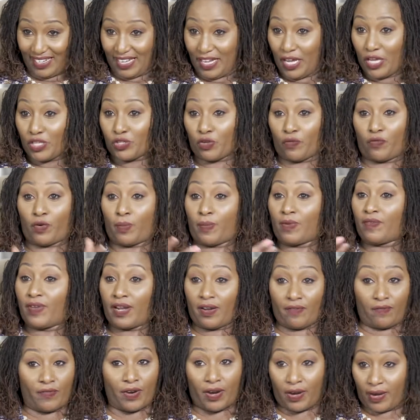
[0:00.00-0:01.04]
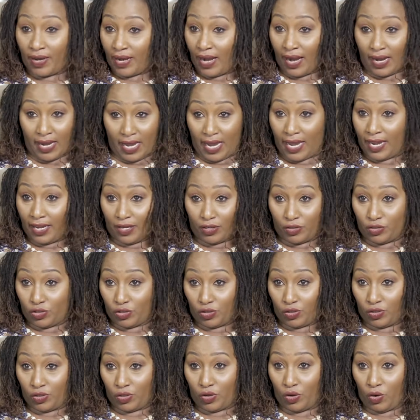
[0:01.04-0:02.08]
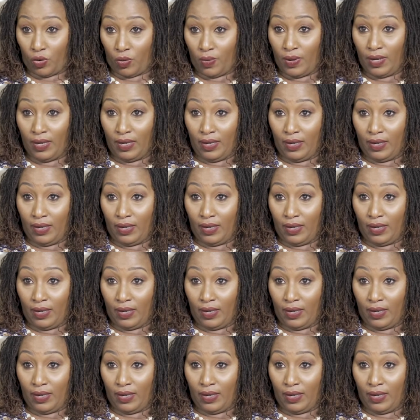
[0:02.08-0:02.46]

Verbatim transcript: Mm-hmm. So from even a very young age, you know. So